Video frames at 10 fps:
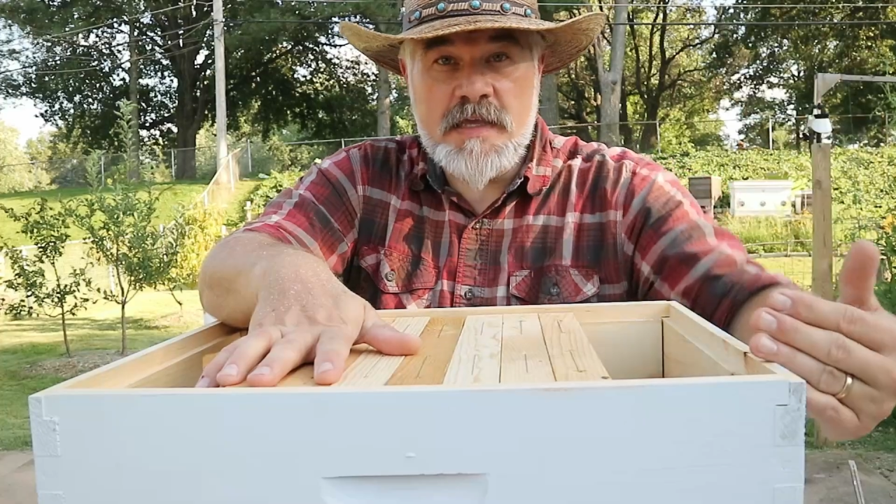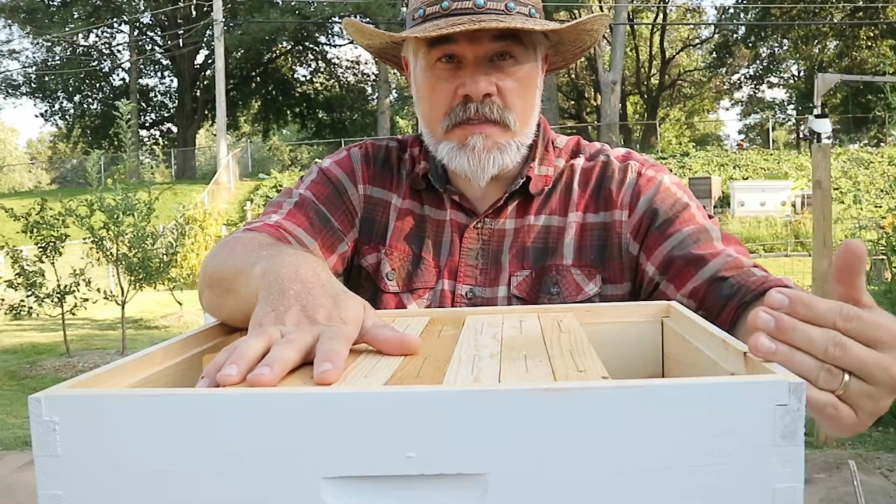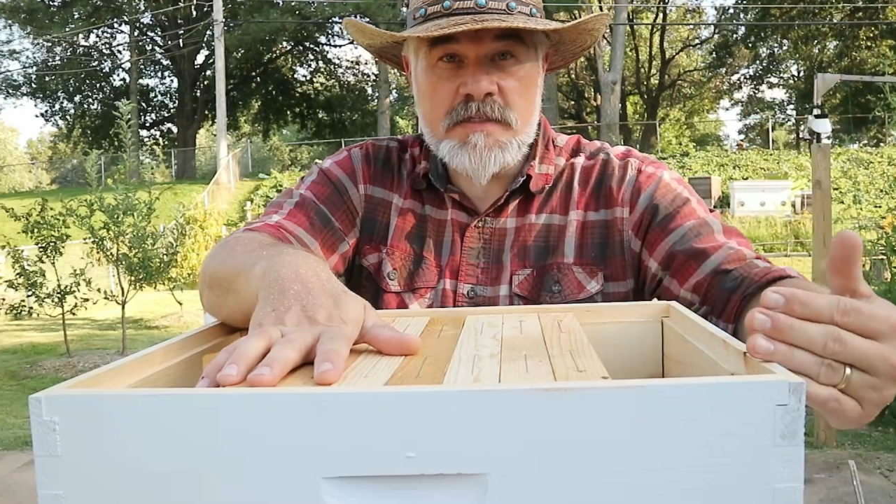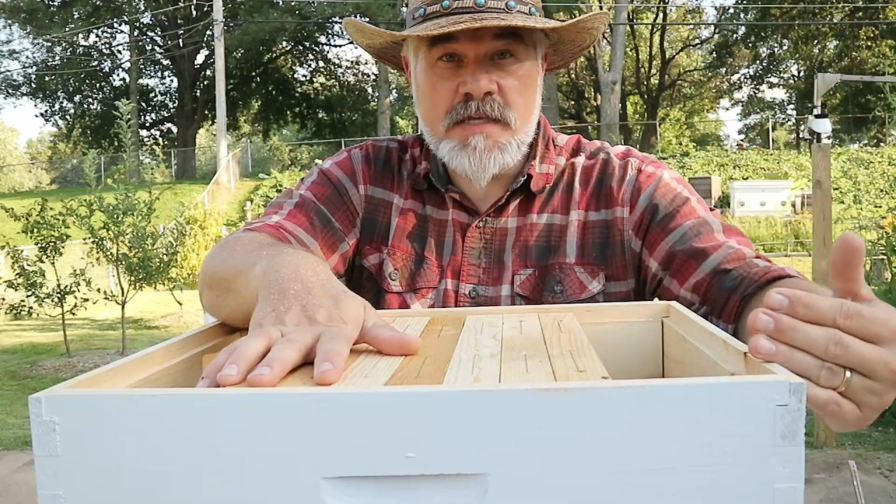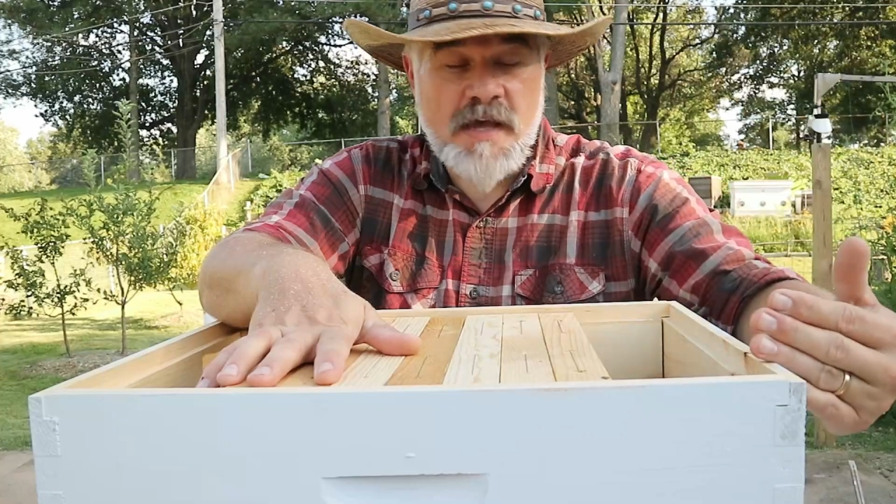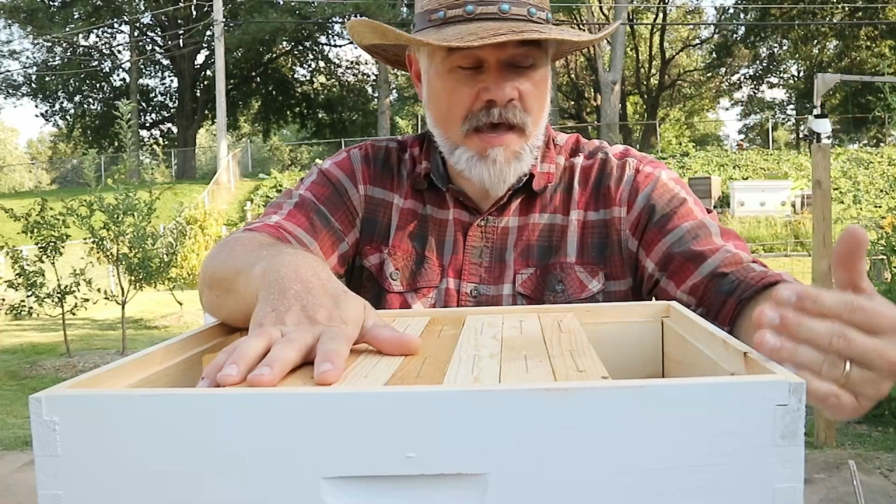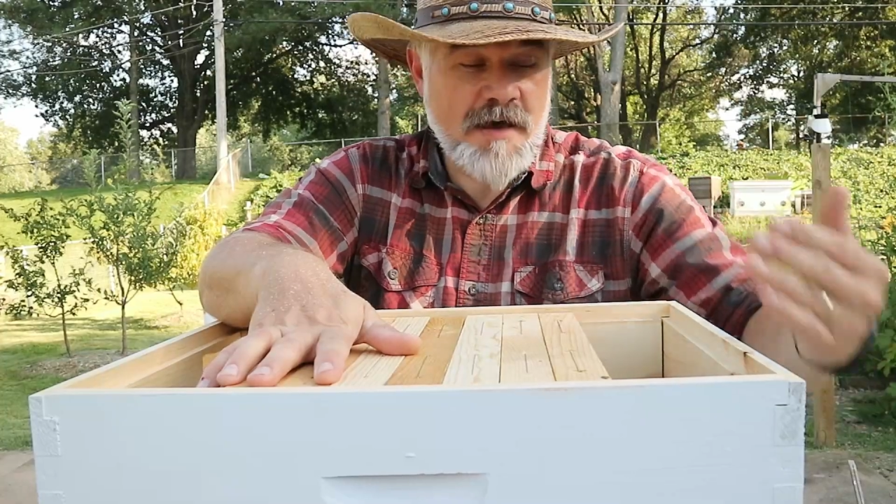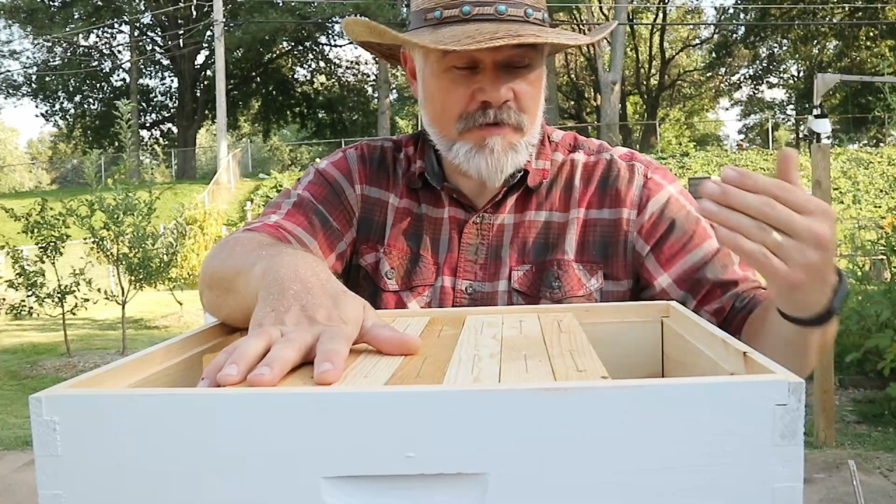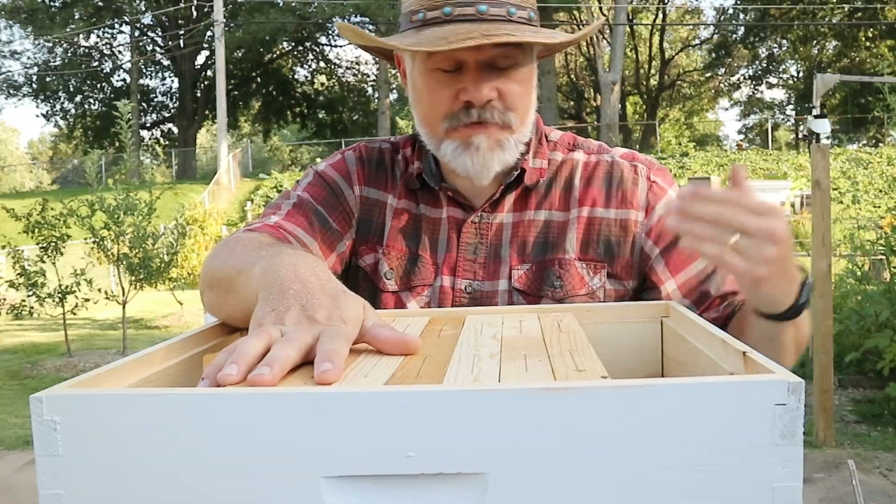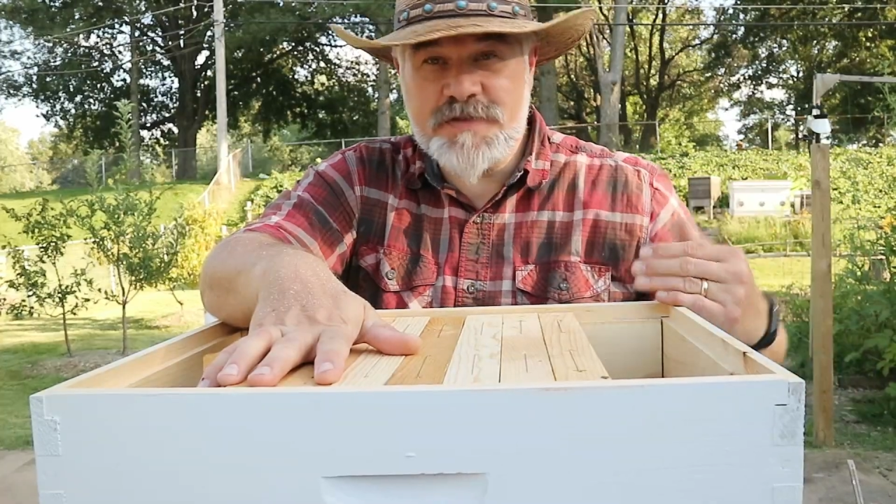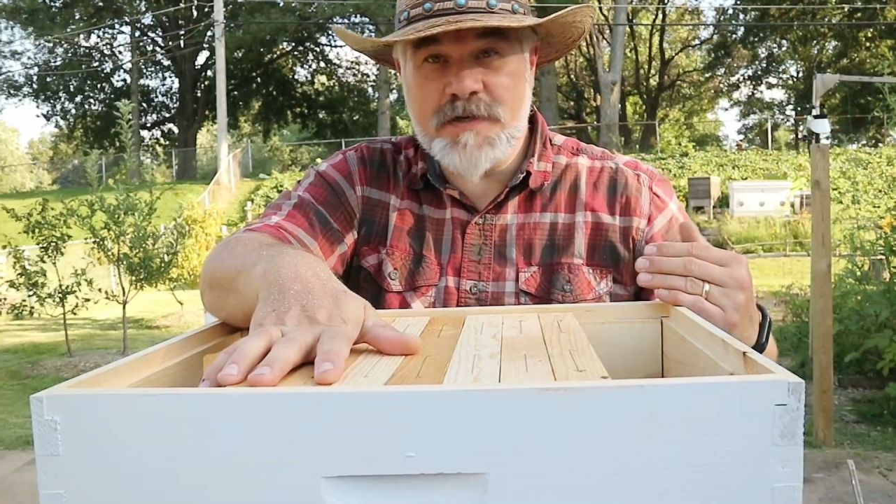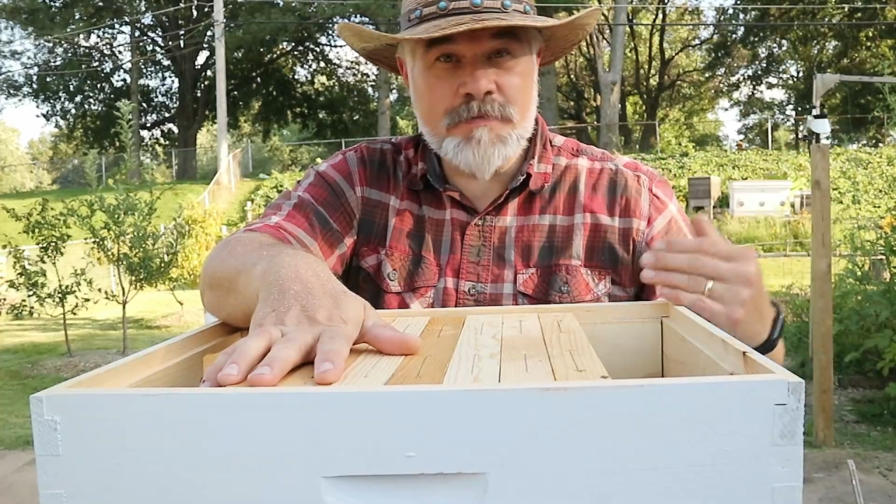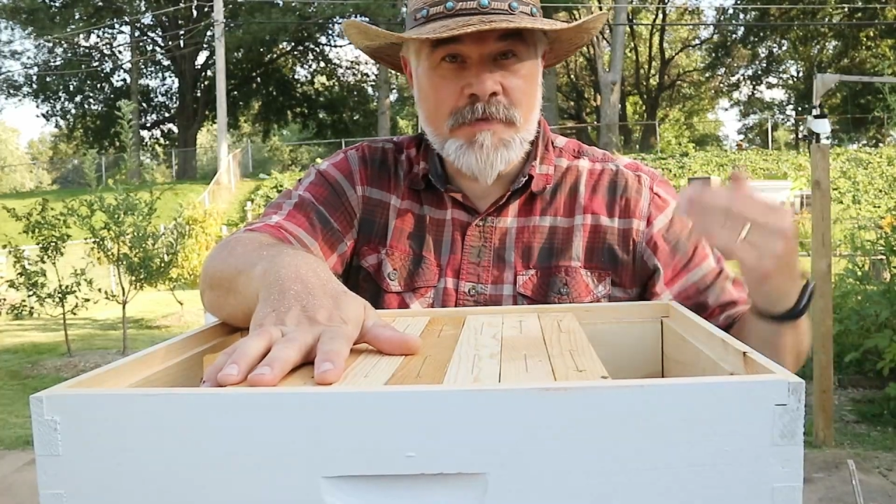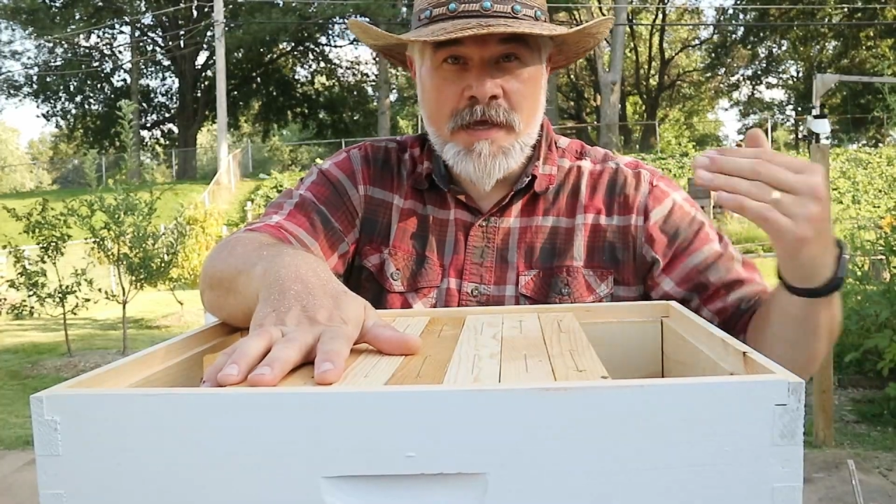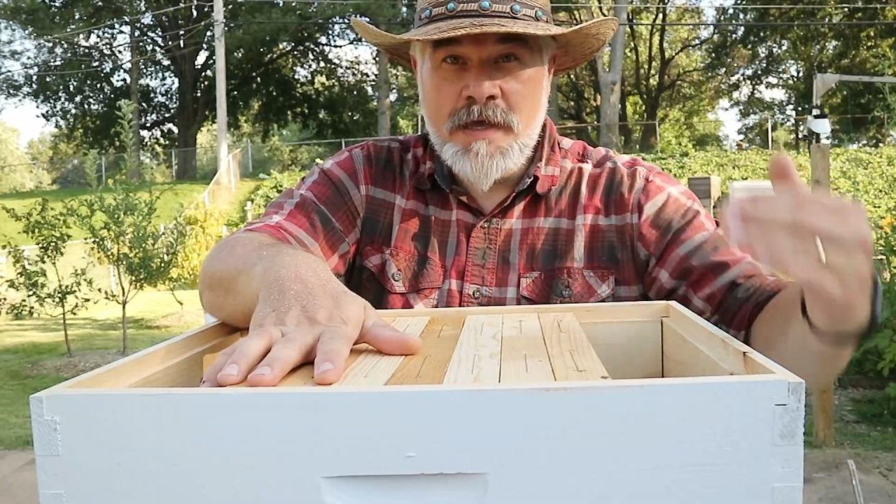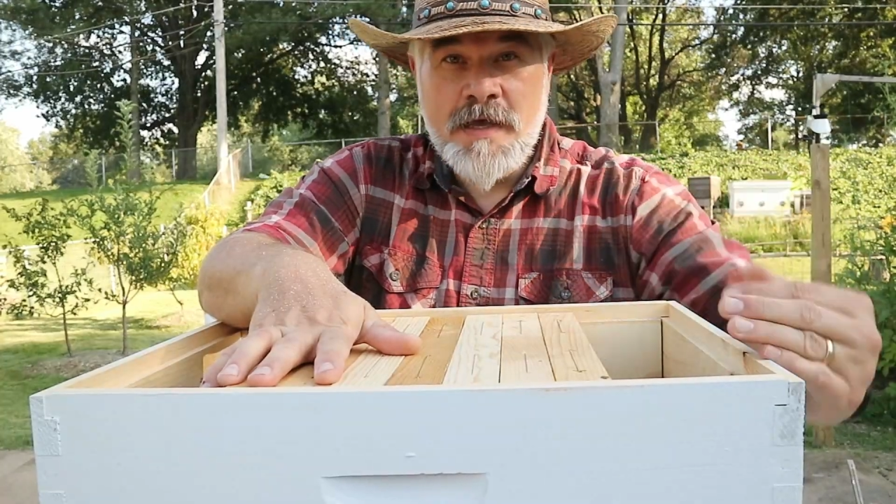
ends out of some